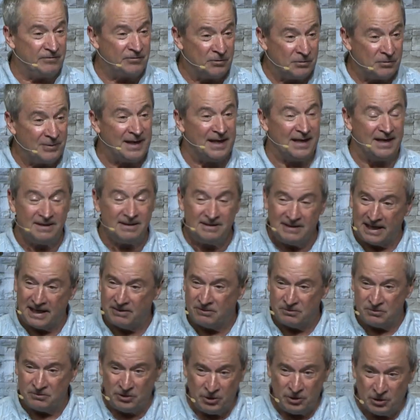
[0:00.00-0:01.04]
for me, and now
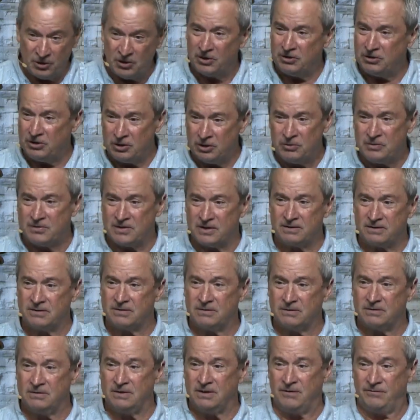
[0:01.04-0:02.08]
you can use
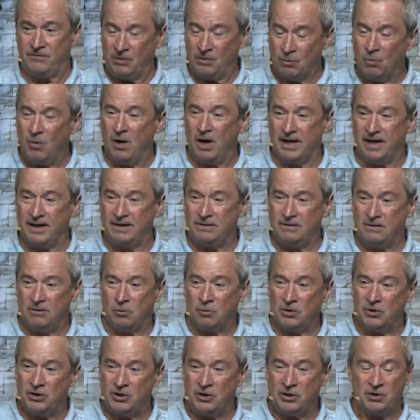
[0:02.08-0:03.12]
this if you want,
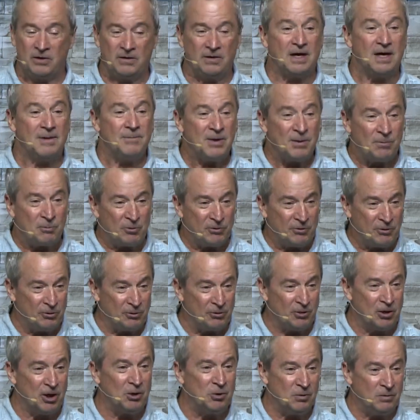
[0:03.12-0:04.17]
or you can come up with
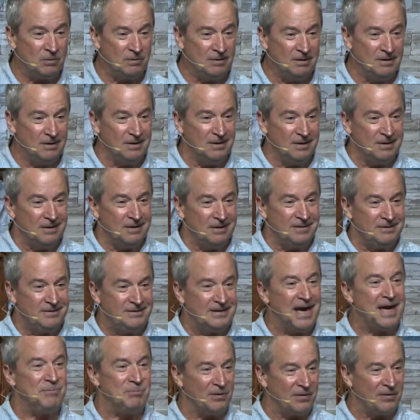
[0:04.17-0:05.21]
your own
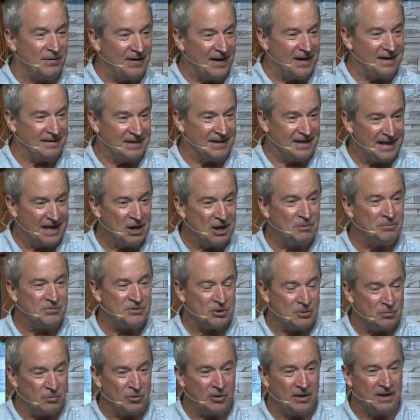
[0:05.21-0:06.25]
type of thing that helps you
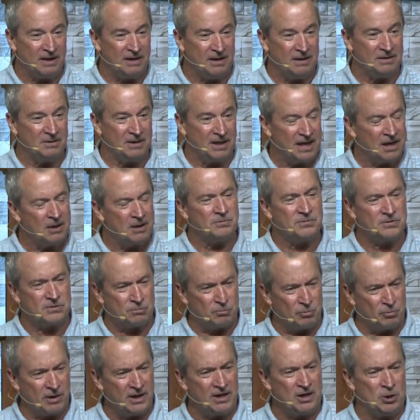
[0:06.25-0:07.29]
bring helps
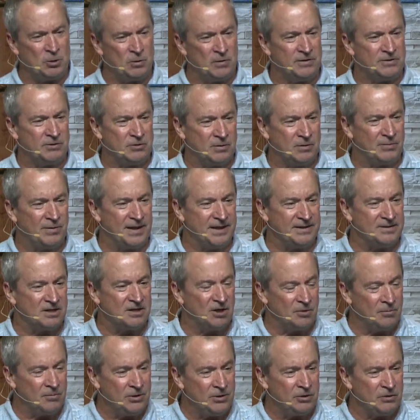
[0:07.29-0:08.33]
bring you into a place of
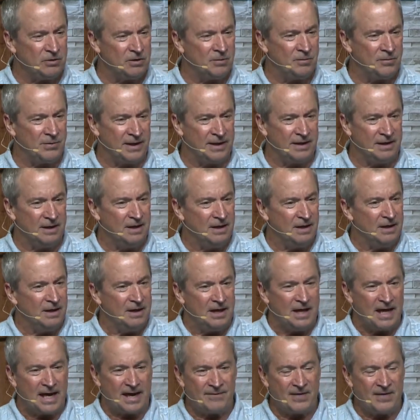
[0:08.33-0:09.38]
communion. But
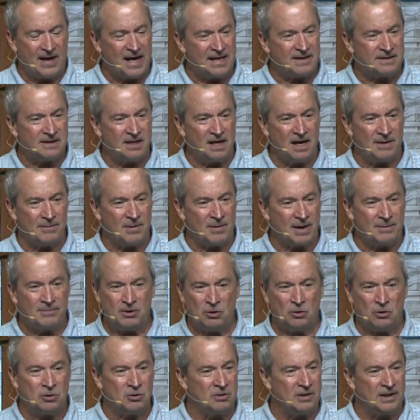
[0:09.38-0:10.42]
at that time, I'm an
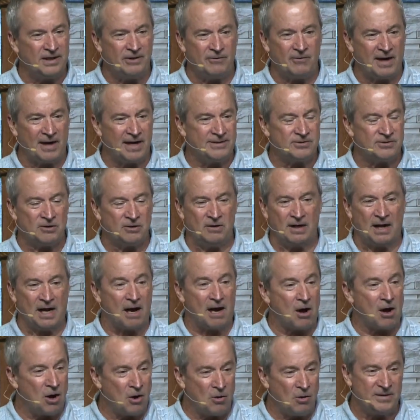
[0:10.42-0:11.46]
early riser,
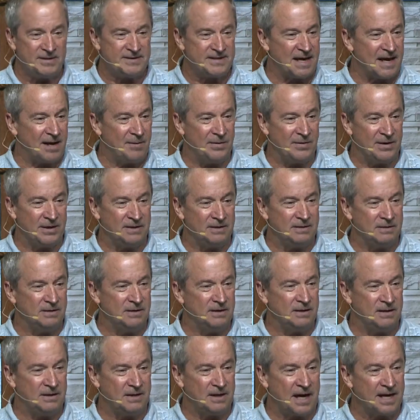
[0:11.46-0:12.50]
always have been.
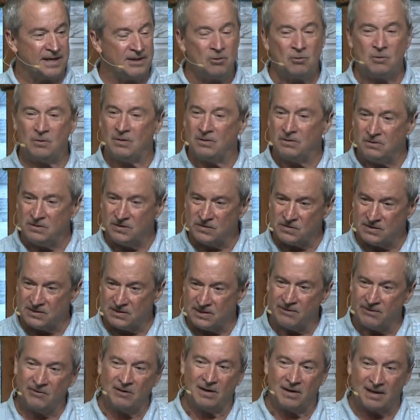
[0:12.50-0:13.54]
I don't
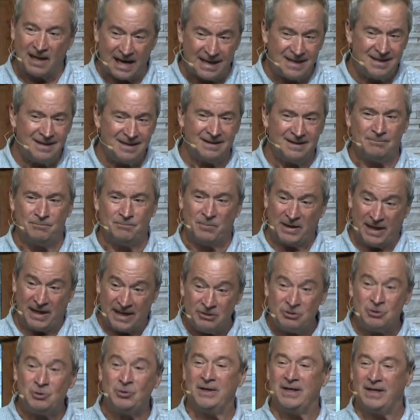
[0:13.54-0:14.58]
necessarily like it, but I
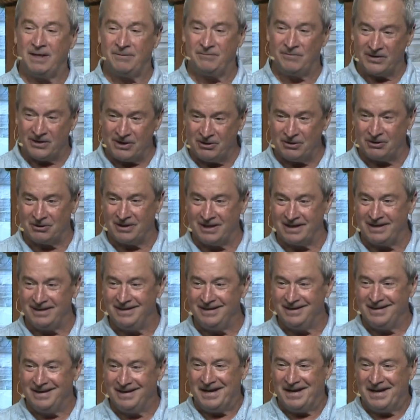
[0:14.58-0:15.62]
do get up very early,
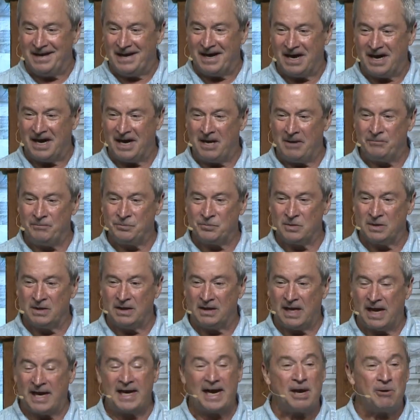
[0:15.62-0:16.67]
um,
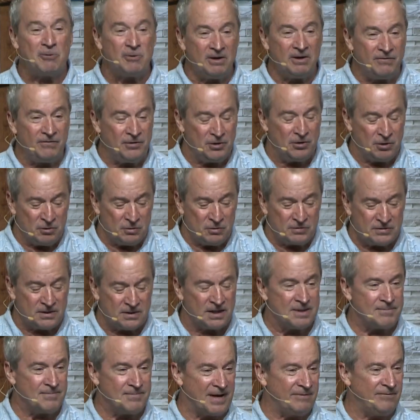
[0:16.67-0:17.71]
and I refuse to
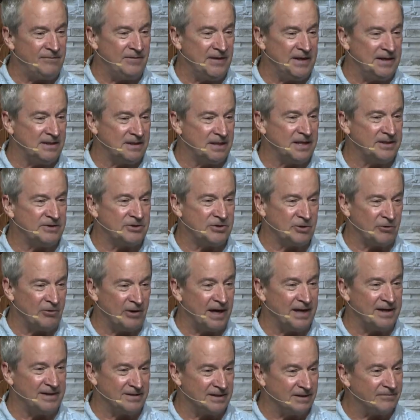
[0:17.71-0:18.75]
let my feet touch the
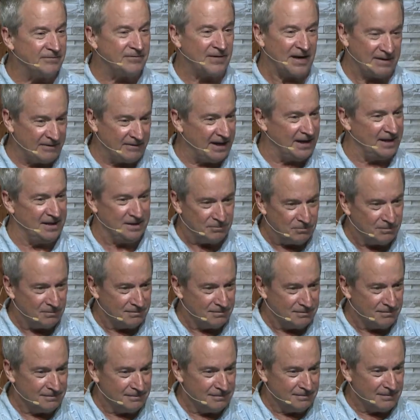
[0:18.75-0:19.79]
ground until 5 a.m.
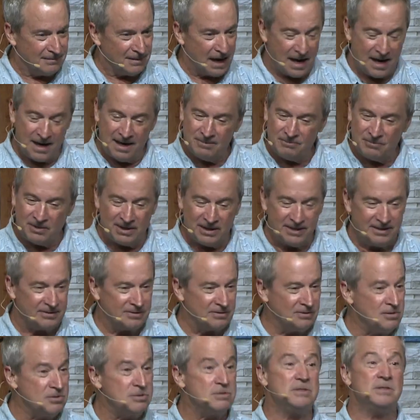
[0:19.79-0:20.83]
I'm going
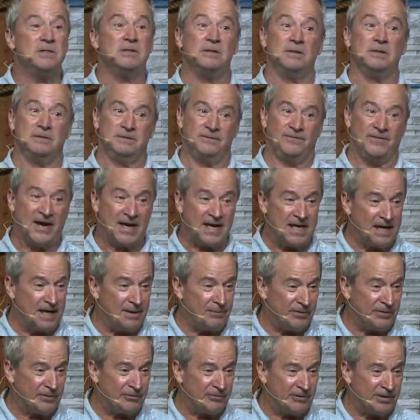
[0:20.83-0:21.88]
to, oh, if I get up
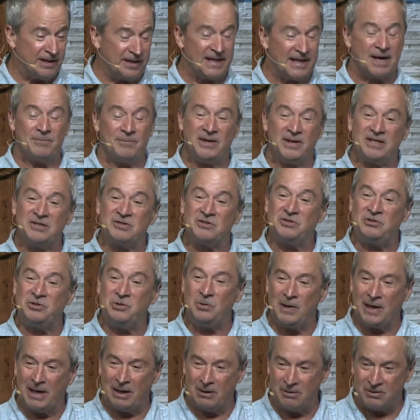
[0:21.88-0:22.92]
at three, that means
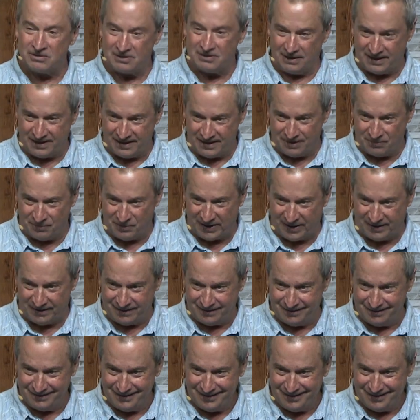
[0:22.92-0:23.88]
two hours laying in bed.